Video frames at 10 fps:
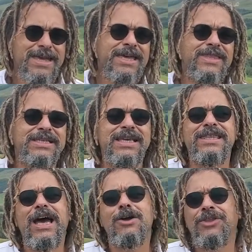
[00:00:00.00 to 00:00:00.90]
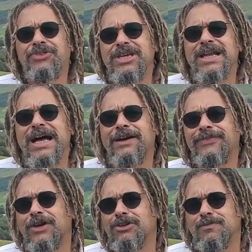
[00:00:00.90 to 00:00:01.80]
They say that out of
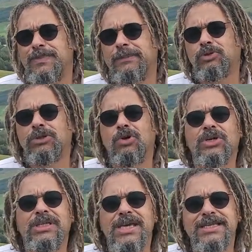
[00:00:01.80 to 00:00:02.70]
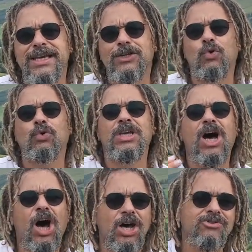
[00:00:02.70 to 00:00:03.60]
3,500 people in Loch Tayside, only
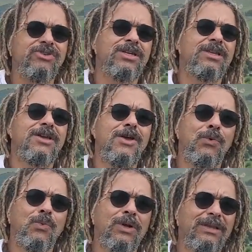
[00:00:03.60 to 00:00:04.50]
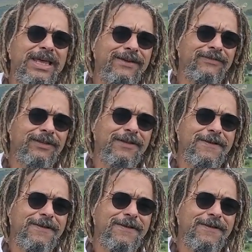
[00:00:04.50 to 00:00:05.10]
100 were left.